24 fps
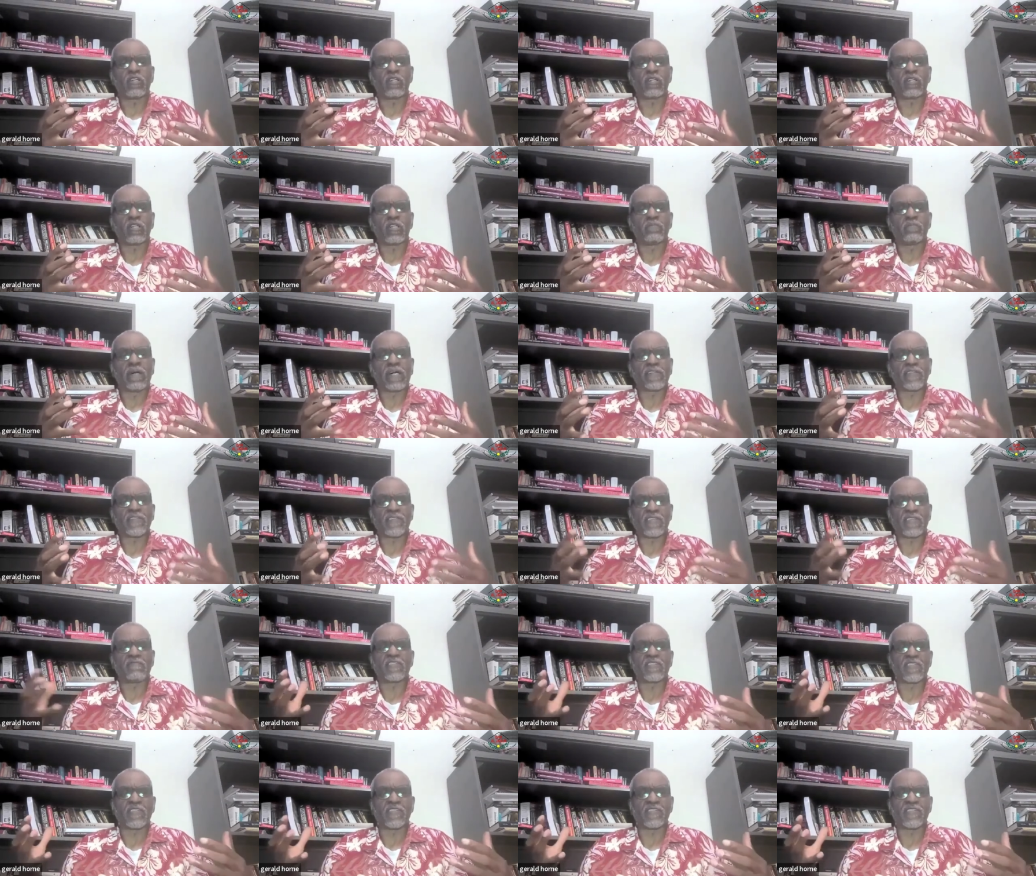about
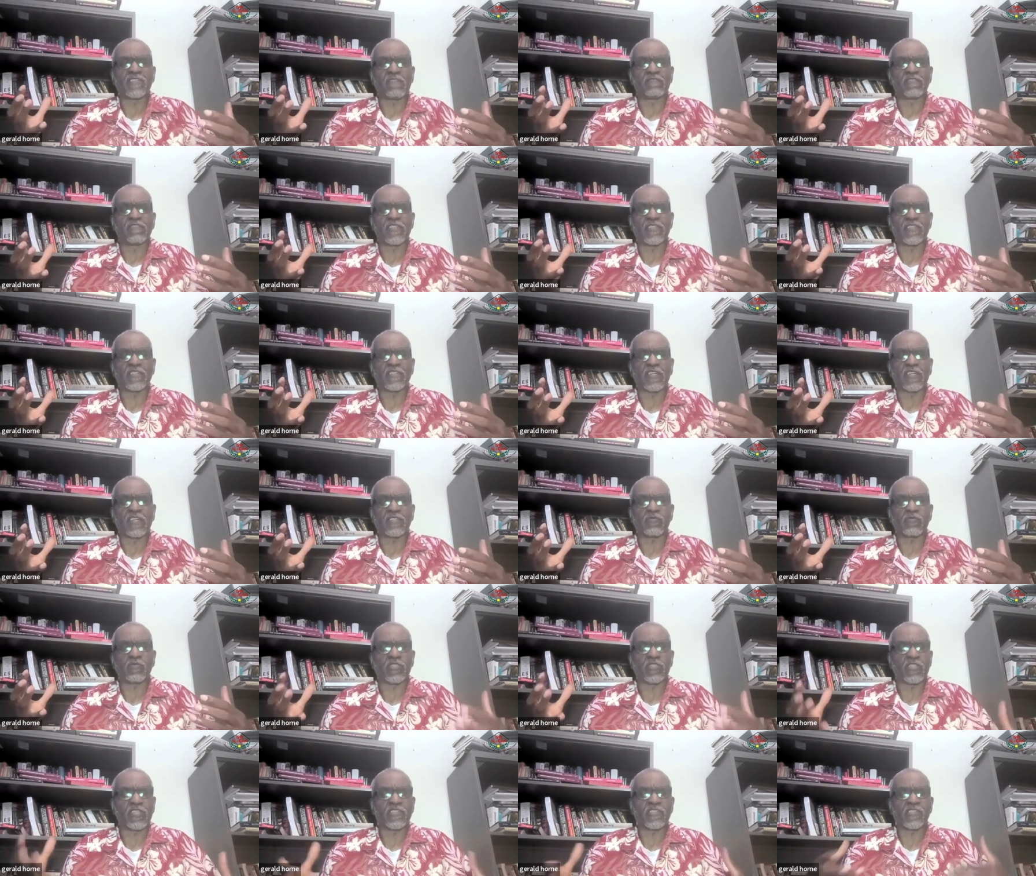1776,
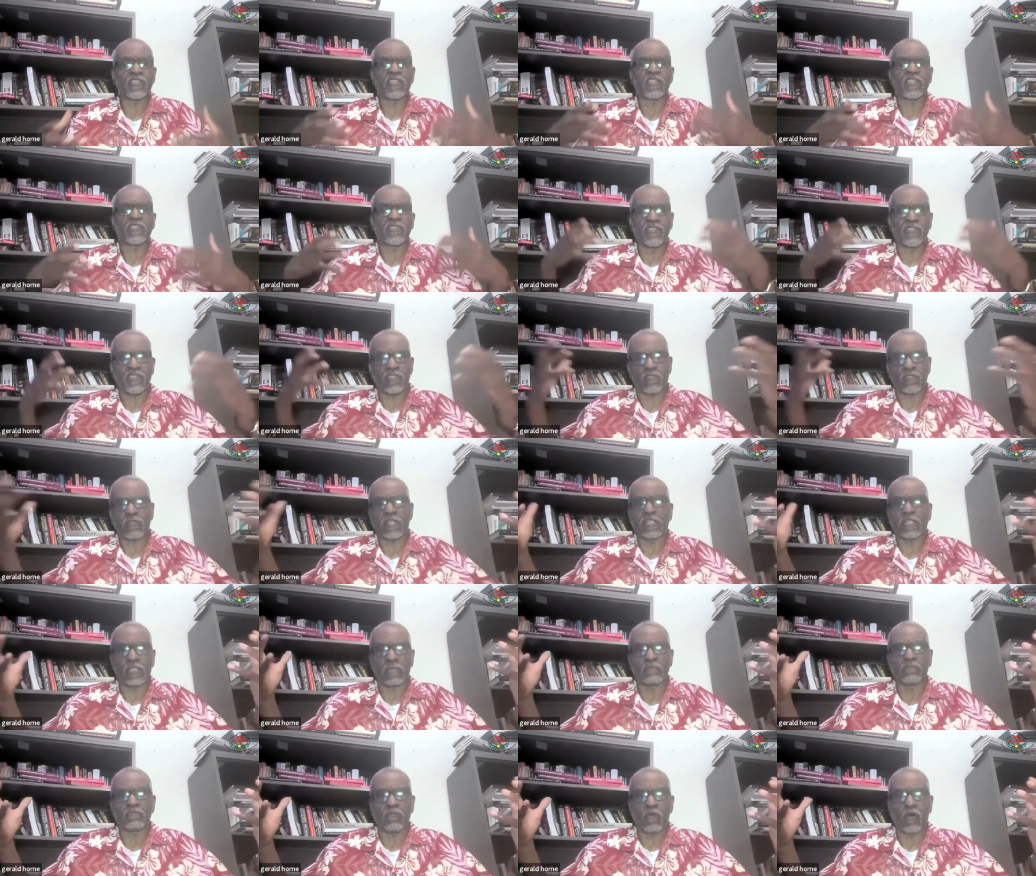which they see as this great
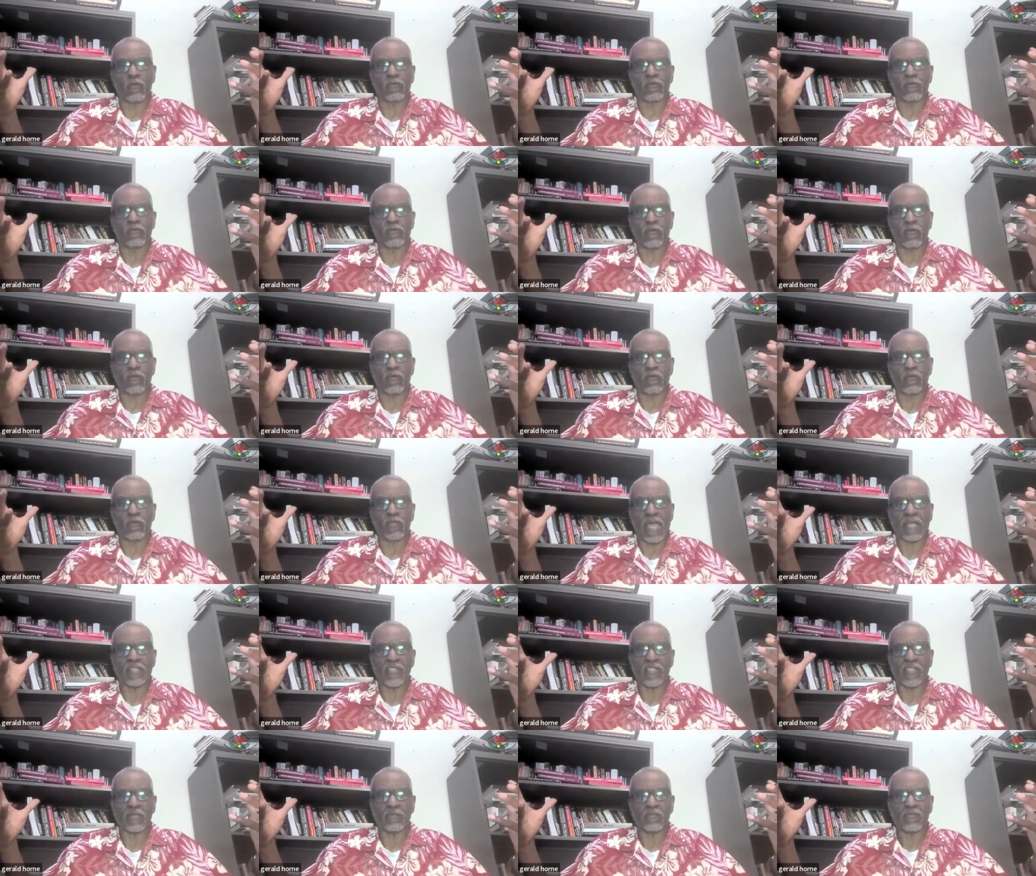leap forward for
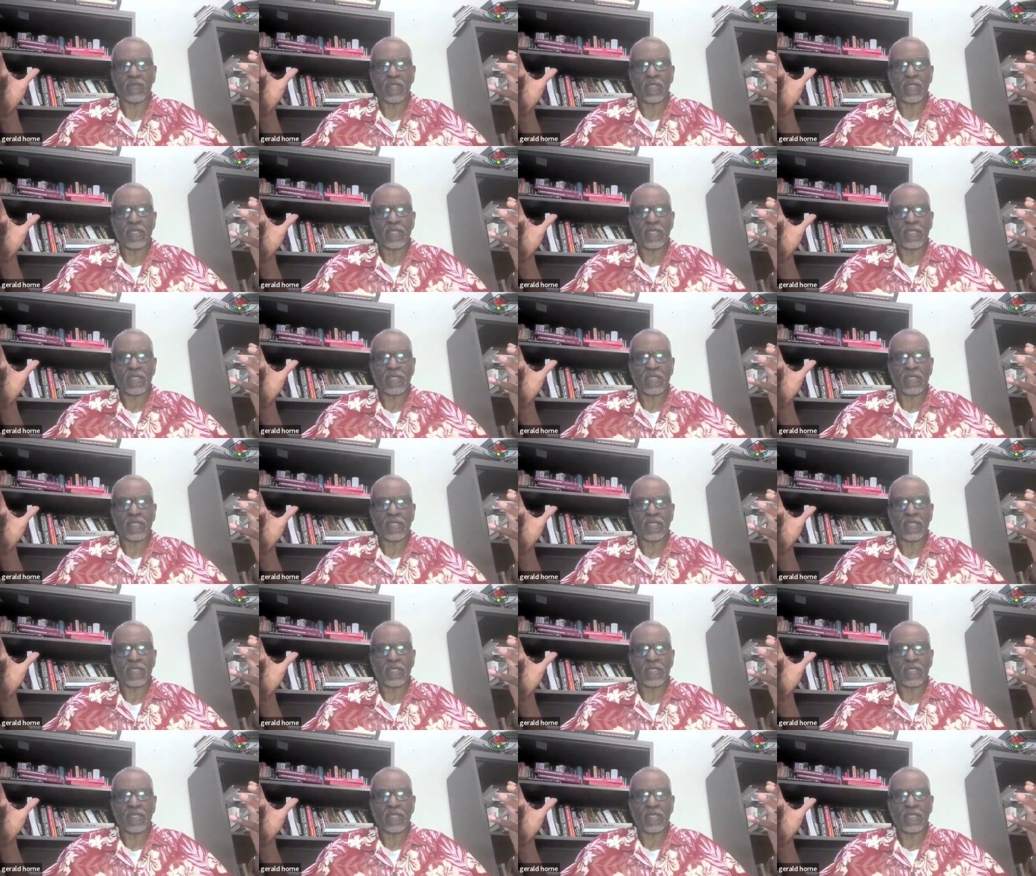humanity.